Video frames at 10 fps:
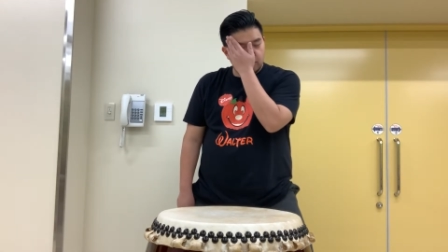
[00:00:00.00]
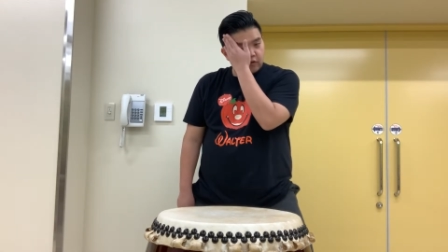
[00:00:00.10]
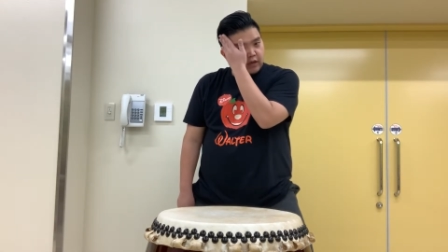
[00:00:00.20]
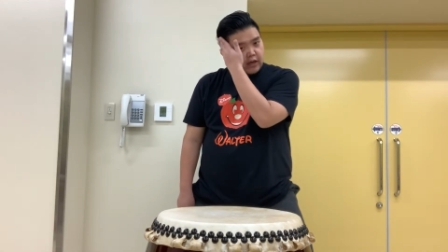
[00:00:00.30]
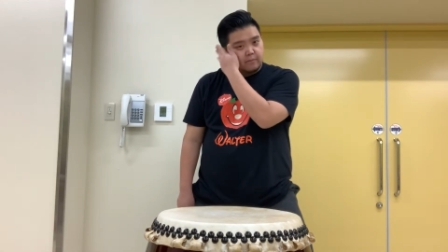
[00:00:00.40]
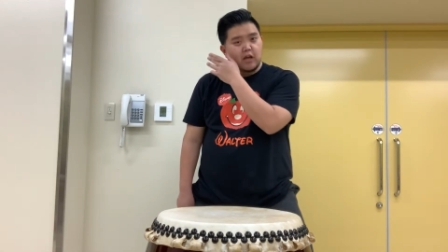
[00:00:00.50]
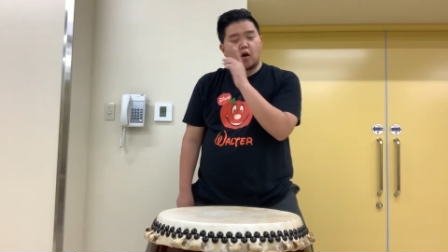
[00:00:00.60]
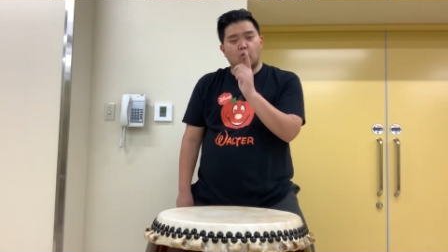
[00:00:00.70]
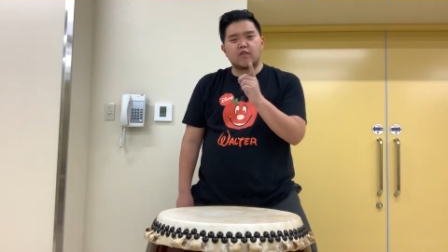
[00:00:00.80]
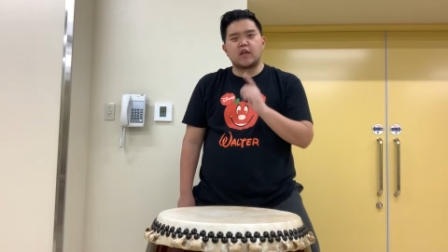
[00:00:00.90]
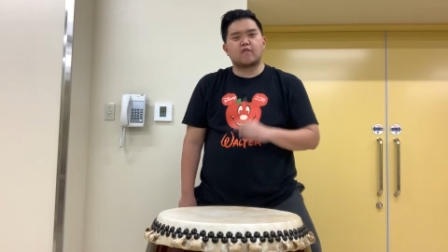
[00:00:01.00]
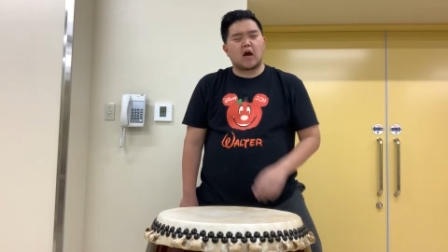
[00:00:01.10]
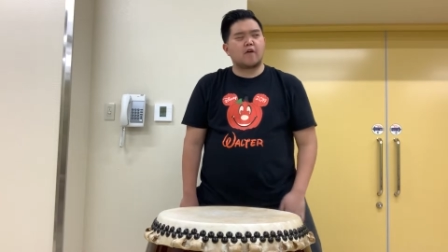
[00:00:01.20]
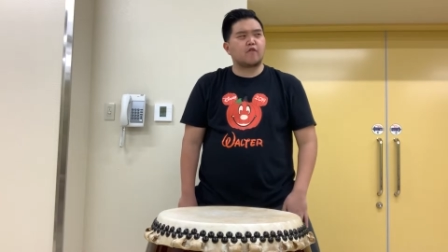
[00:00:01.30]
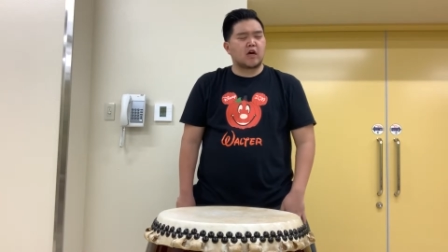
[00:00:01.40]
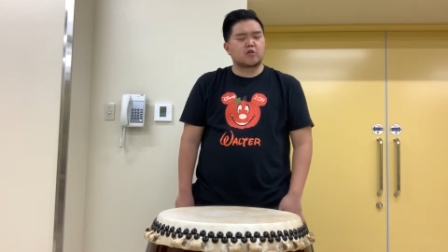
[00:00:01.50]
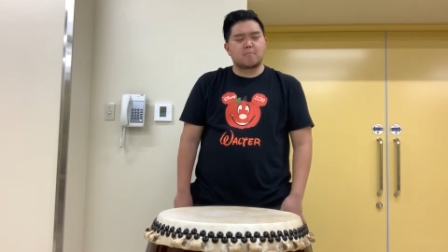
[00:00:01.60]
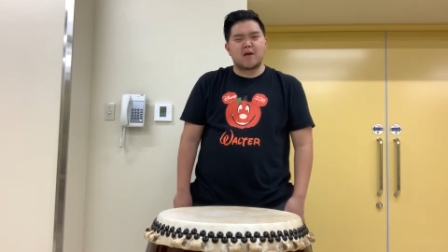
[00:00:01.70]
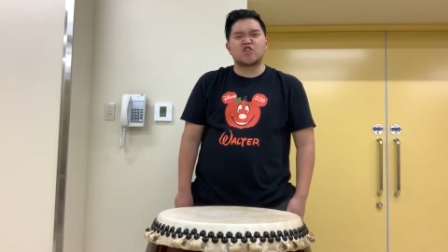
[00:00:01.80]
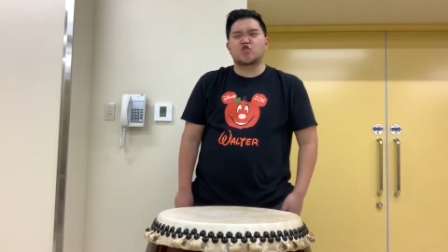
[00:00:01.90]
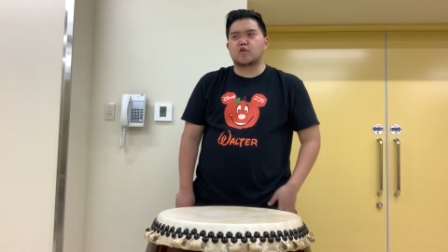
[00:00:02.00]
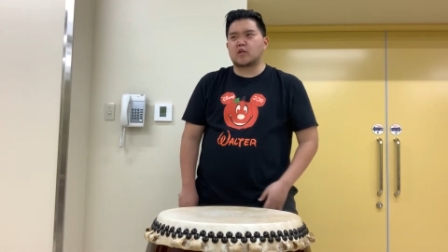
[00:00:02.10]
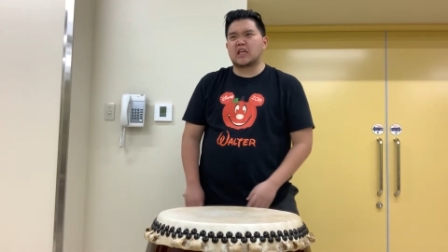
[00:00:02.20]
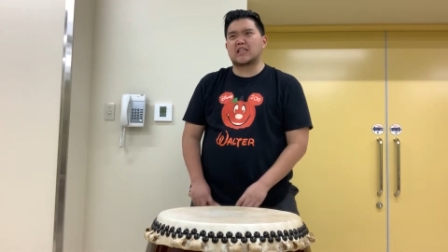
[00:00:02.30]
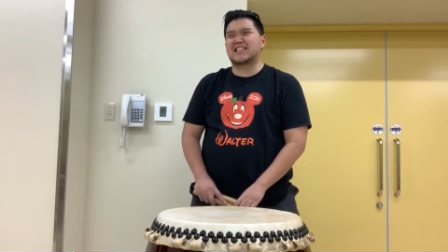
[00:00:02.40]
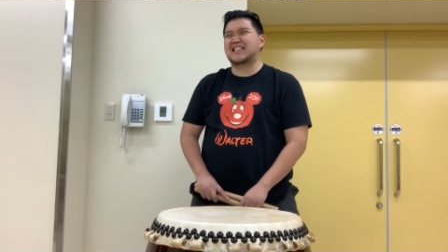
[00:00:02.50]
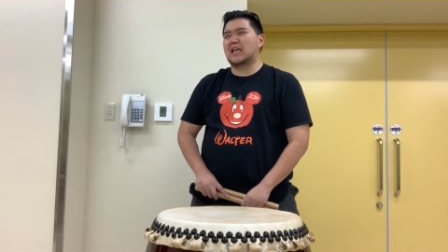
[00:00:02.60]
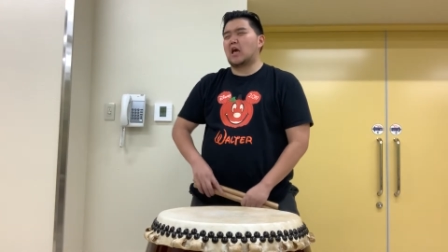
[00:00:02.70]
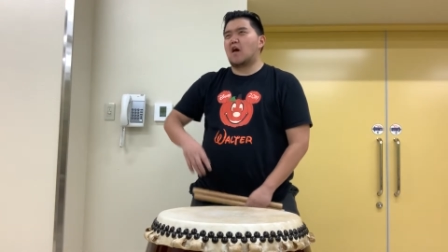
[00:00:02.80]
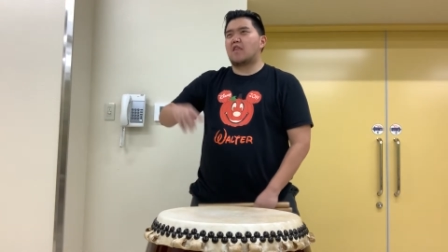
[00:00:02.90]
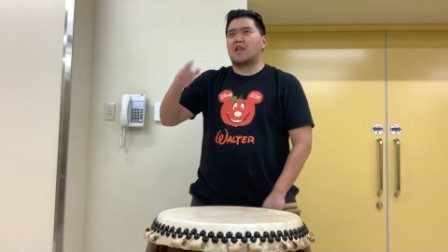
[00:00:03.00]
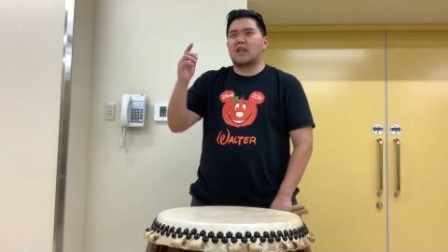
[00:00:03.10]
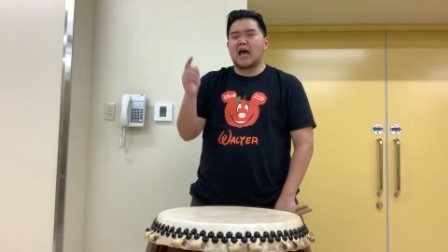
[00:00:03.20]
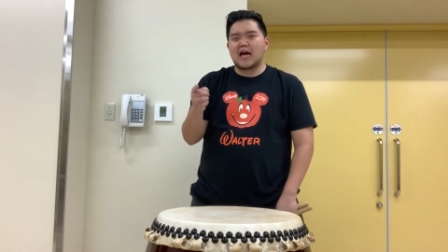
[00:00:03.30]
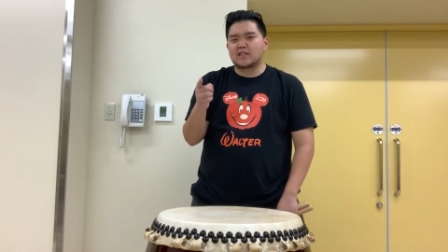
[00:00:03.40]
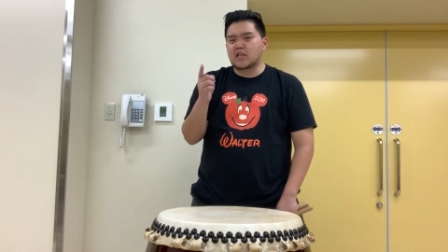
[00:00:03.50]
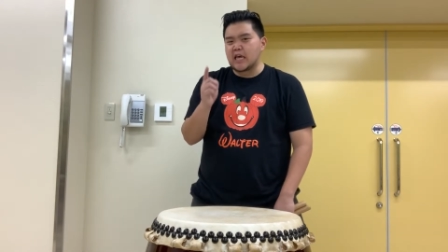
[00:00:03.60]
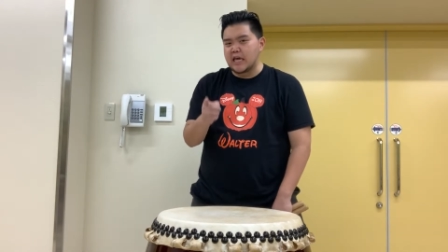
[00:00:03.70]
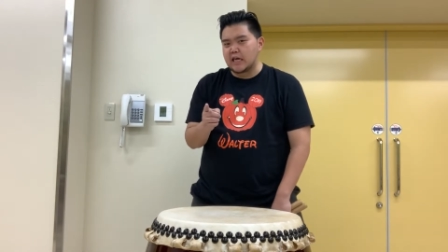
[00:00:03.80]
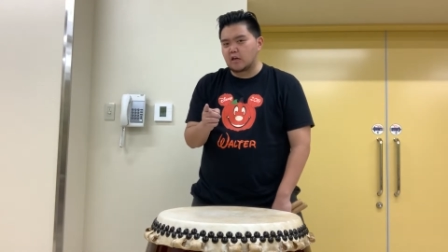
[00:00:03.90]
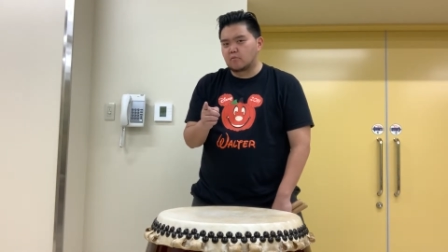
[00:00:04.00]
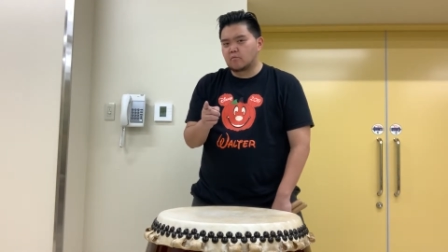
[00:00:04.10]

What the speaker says: Okay, now one thing I forgot to mention is the last hit